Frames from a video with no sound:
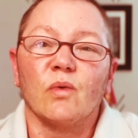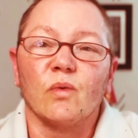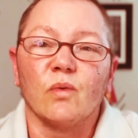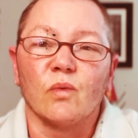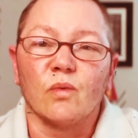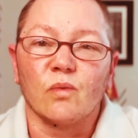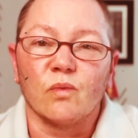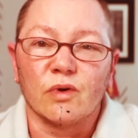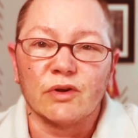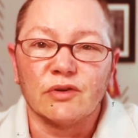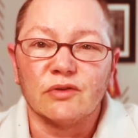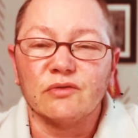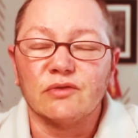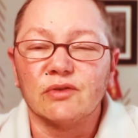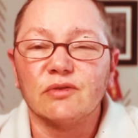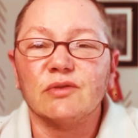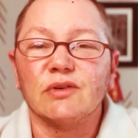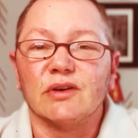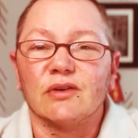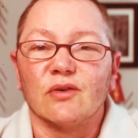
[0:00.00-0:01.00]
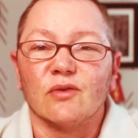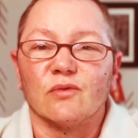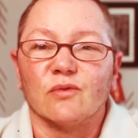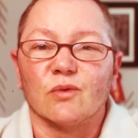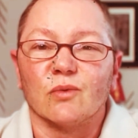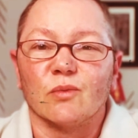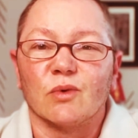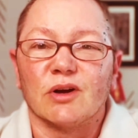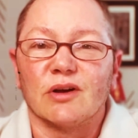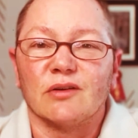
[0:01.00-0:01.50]
When you do get
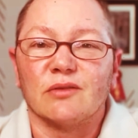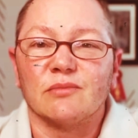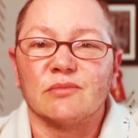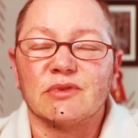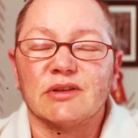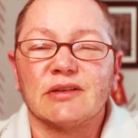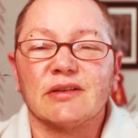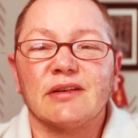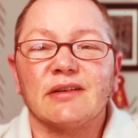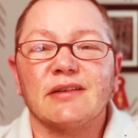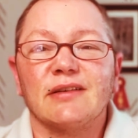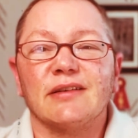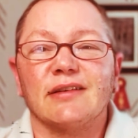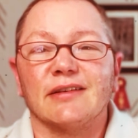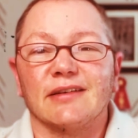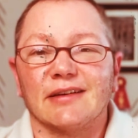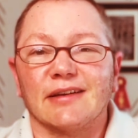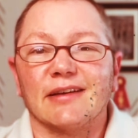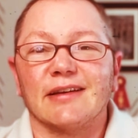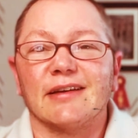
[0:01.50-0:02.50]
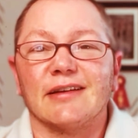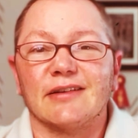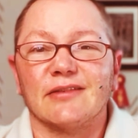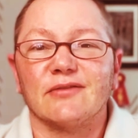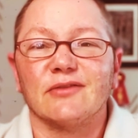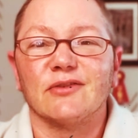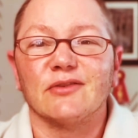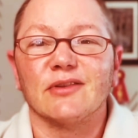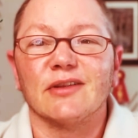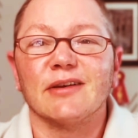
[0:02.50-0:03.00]
overwhelmed, again, if
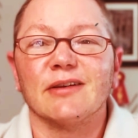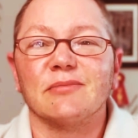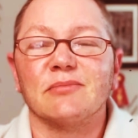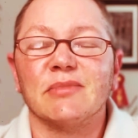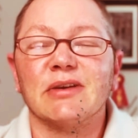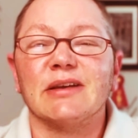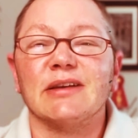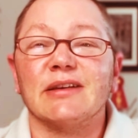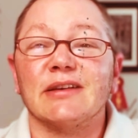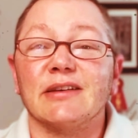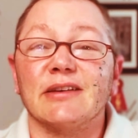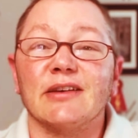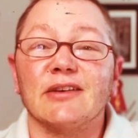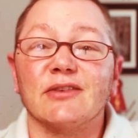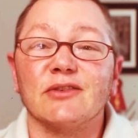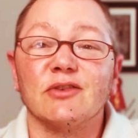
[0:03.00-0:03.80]
you're like me,